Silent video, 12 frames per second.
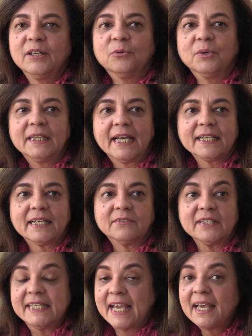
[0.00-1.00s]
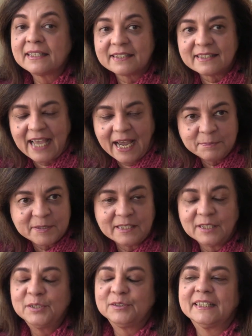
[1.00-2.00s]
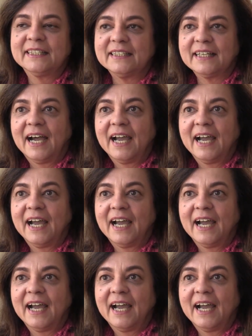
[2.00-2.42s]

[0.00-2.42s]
Will I cover? Yes, absolutely.